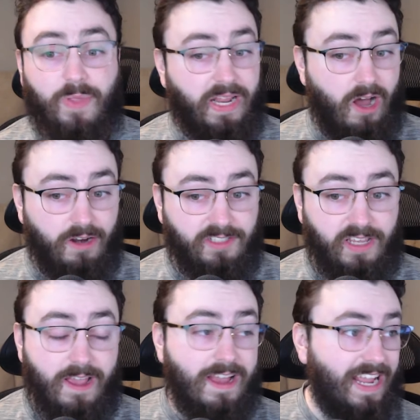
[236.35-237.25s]
and
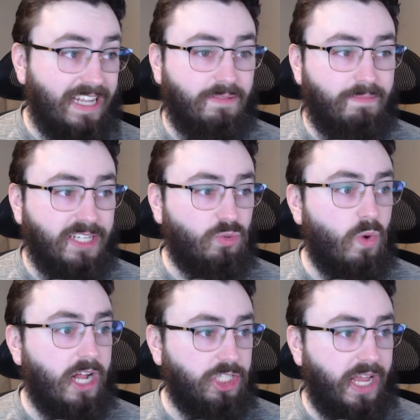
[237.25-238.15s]
honestly, it's a
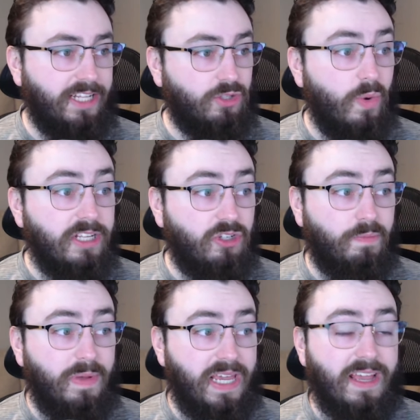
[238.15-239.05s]
must-watch, and it's going to
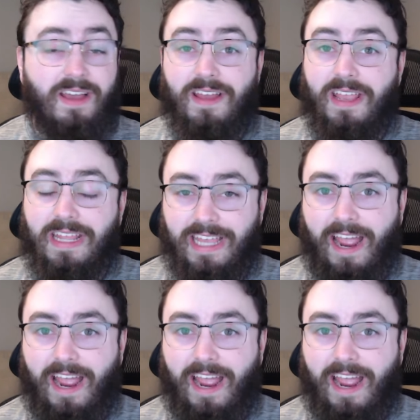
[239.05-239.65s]
be in the